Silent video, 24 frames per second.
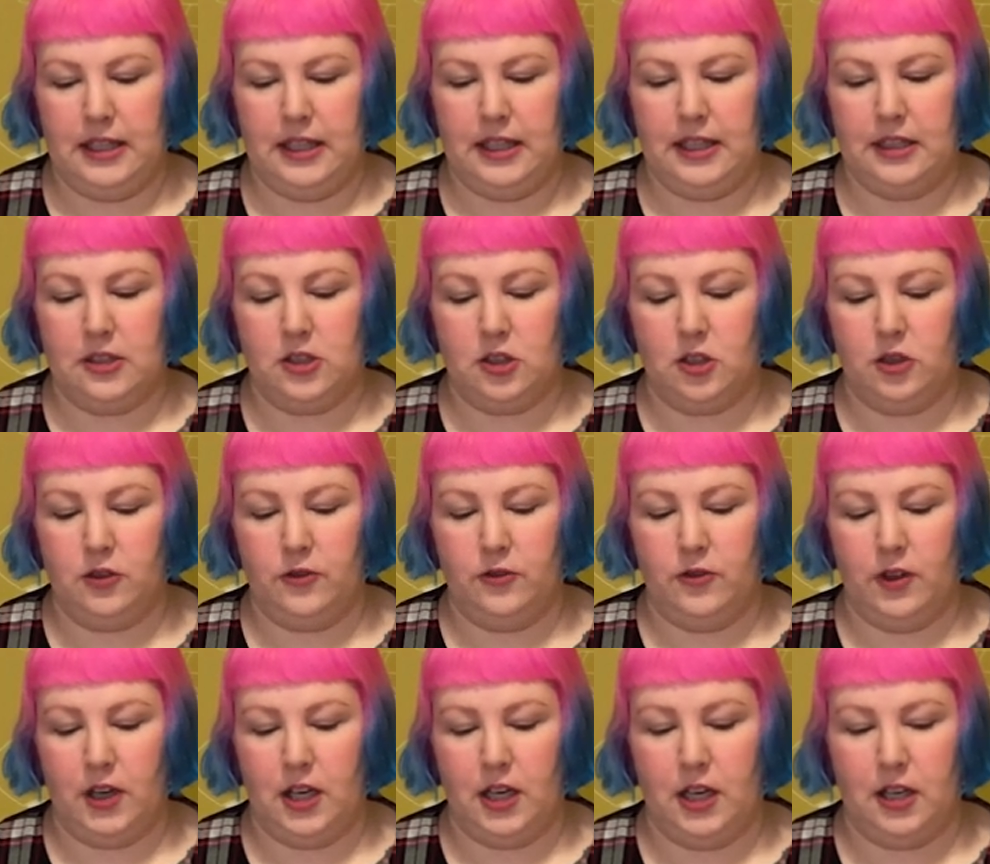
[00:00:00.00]
so
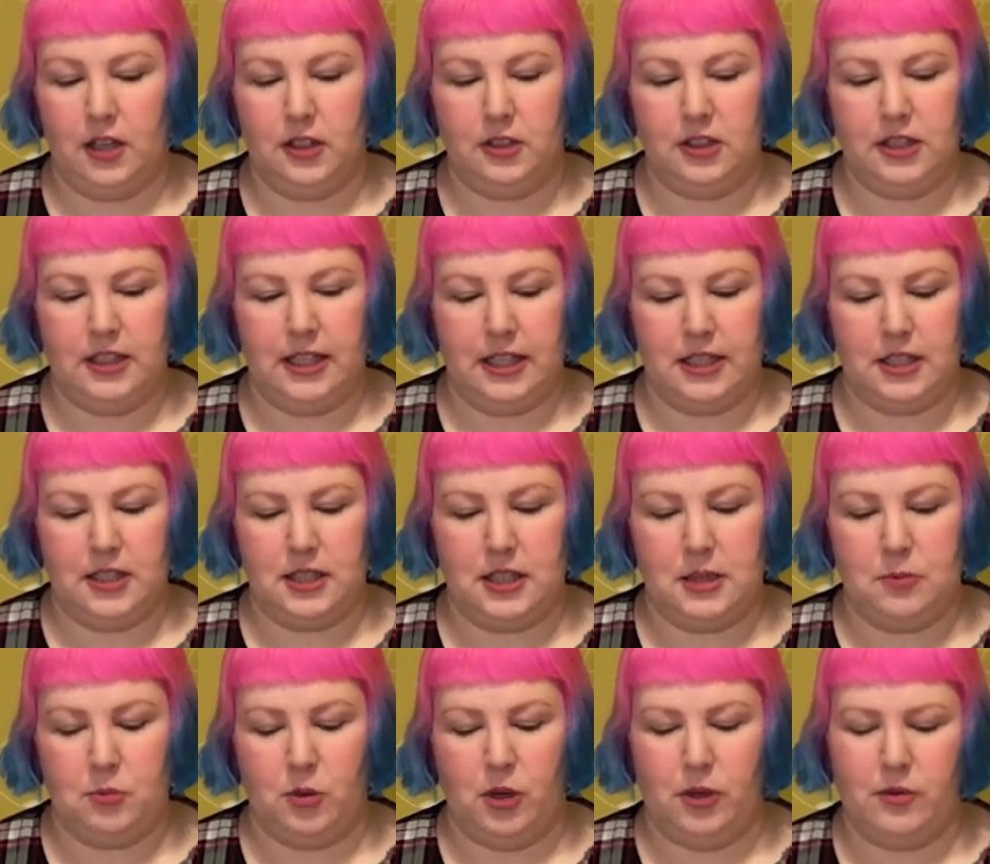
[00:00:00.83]
far to get to
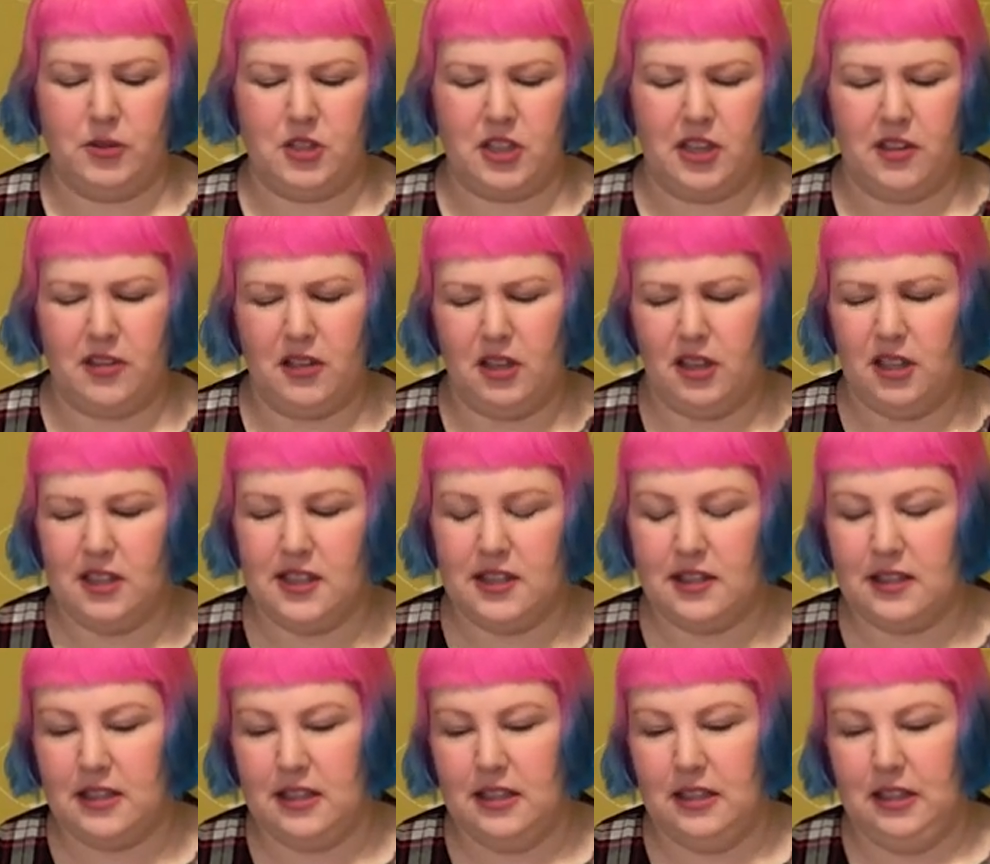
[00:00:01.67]
this point, which I think
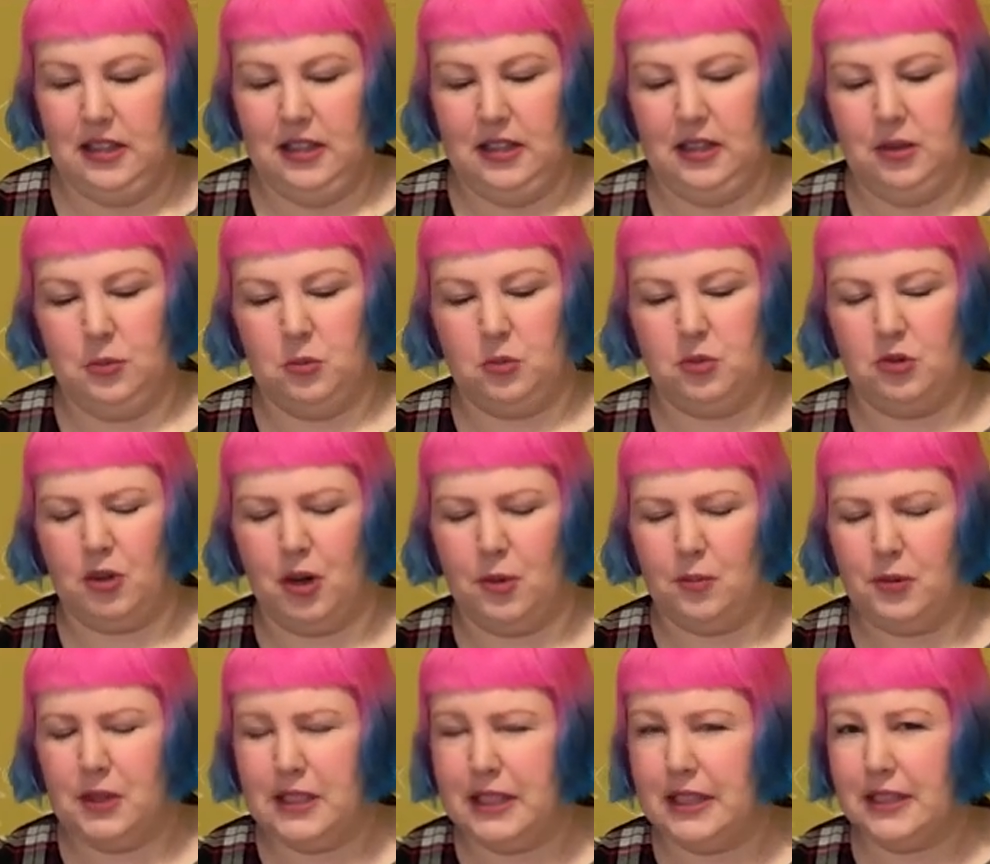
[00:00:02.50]
is
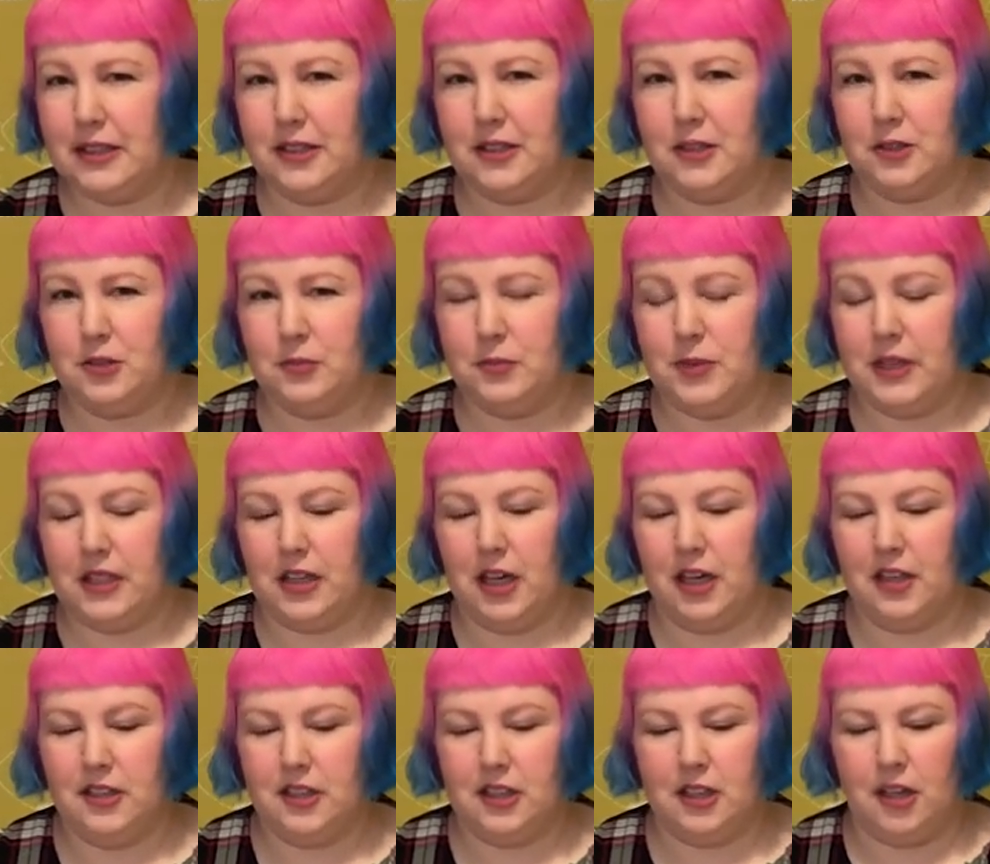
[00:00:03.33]
probably a little bit
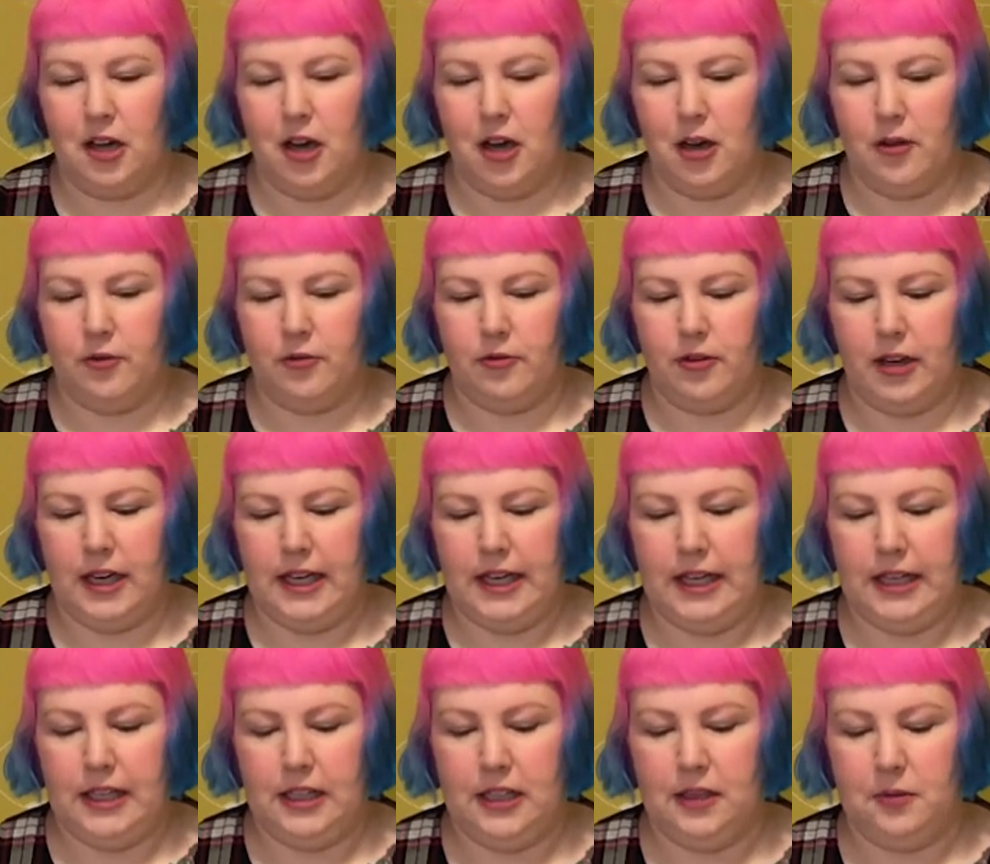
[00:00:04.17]
under
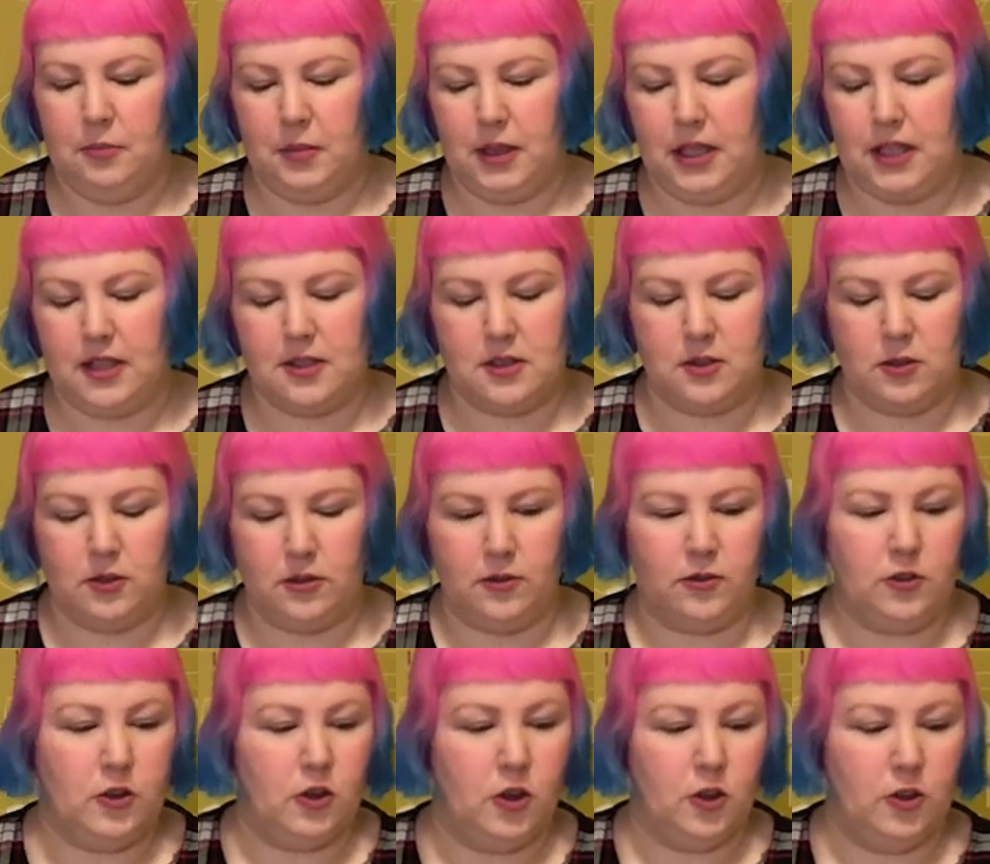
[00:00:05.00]
halfway, but it's sort
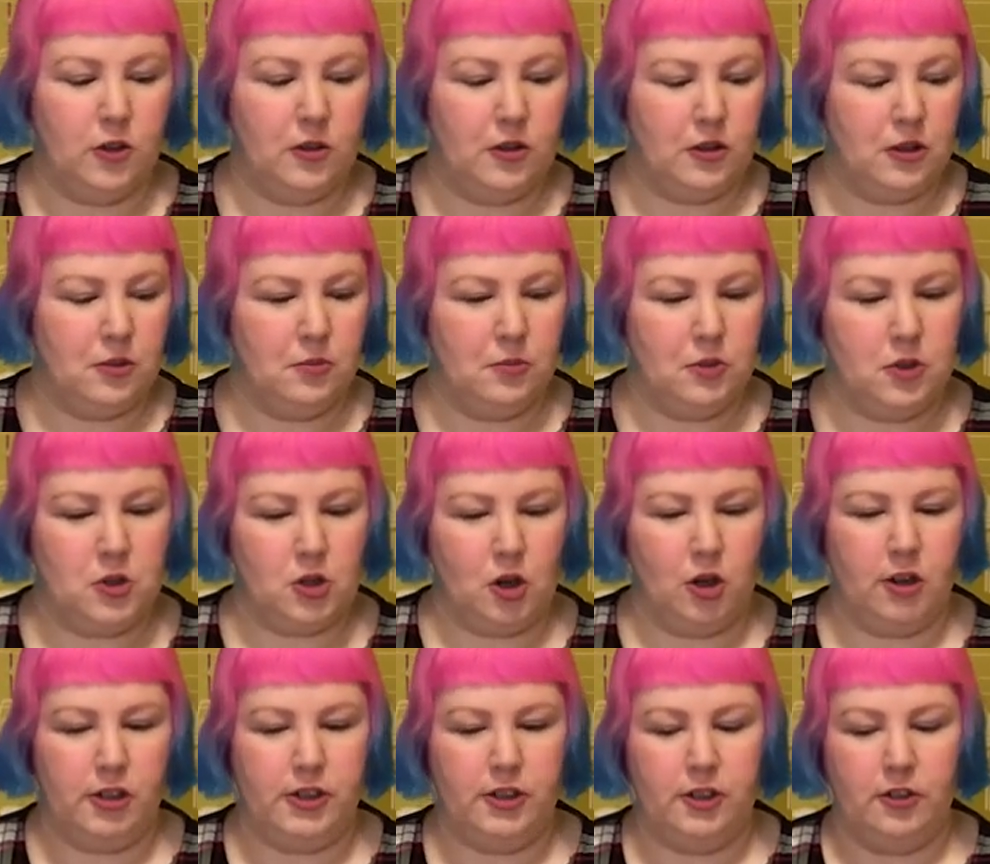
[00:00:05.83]
of, you know, the
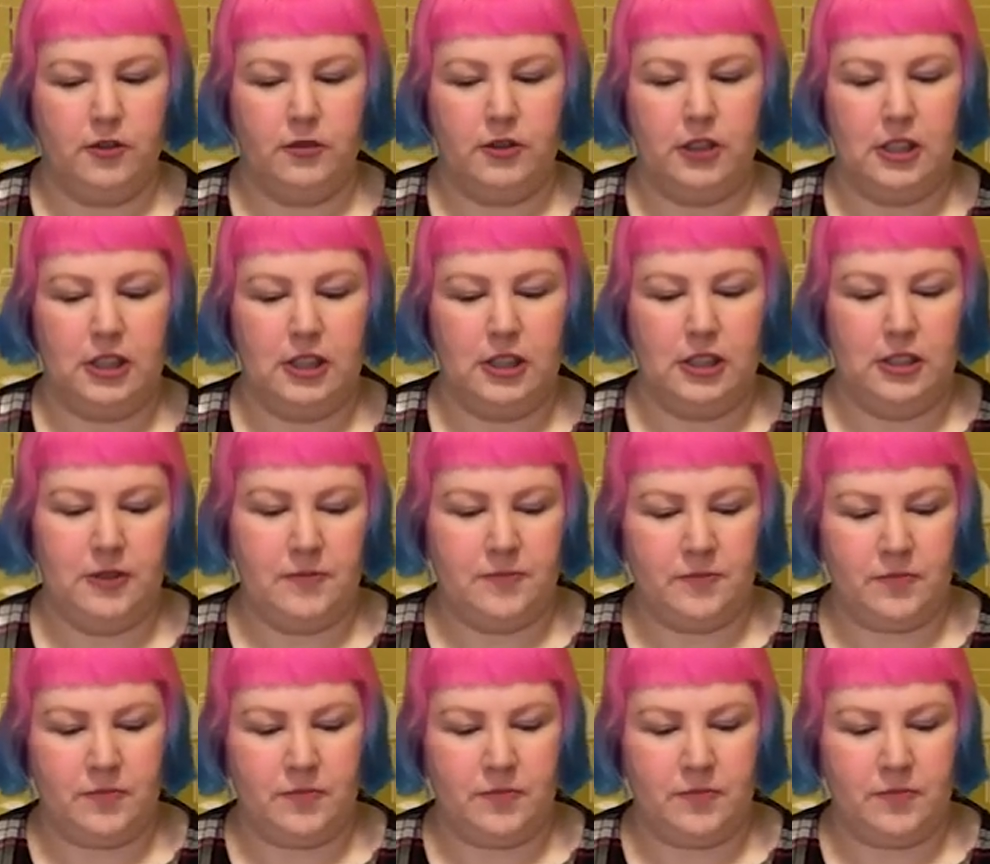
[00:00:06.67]
majority of the,